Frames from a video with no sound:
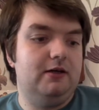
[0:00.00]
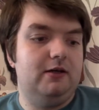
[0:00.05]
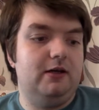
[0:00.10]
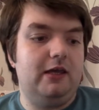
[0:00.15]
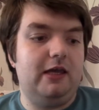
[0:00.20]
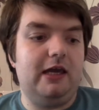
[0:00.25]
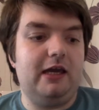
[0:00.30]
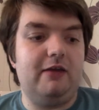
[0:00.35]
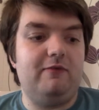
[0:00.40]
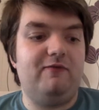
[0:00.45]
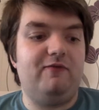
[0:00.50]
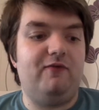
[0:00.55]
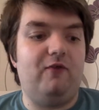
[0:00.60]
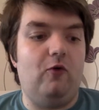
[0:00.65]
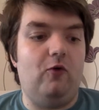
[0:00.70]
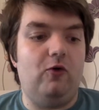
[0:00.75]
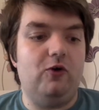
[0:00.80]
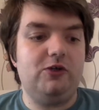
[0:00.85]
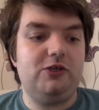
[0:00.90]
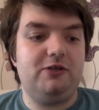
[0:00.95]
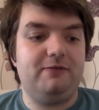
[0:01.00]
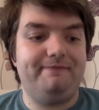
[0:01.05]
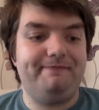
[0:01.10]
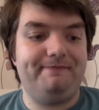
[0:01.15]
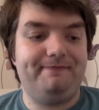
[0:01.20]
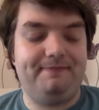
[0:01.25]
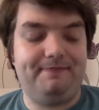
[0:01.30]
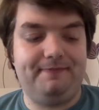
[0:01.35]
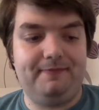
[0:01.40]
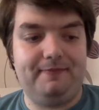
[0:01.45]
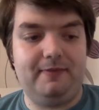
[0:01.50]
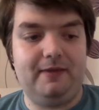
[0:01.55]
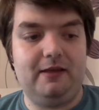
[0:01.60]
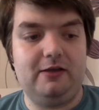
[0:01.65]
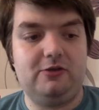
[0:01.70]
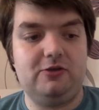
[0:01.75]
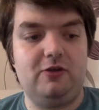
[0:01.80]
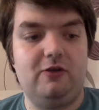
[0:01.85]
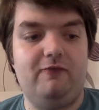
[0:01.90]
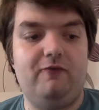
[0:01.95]
you can fort.
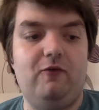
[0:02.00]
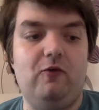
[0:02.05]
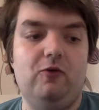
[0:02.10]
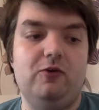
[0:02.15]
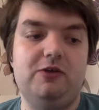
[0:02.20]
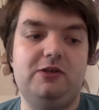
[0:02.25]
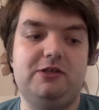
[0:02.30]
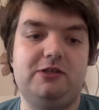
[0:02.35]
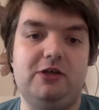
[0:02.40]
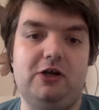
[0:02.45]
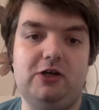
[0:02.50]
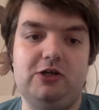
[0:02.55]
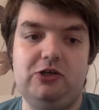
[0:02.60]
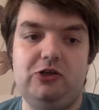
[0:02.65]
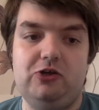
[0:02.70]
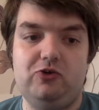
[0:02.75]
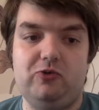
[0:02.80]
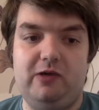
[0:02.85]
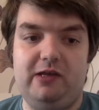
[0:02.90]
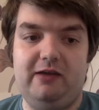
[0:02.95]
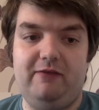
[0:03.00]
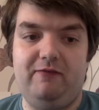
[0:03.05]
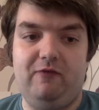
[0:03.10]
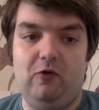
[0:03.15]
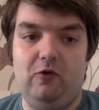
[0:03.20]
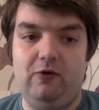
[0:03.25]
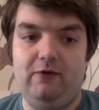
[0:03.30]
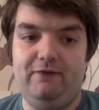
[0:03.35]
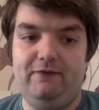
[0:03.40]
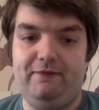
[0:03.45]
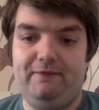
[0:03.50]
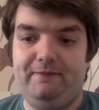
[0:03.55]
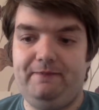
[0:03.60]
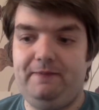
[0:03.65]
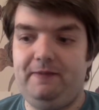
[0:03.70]
So the forting starts on the 24th.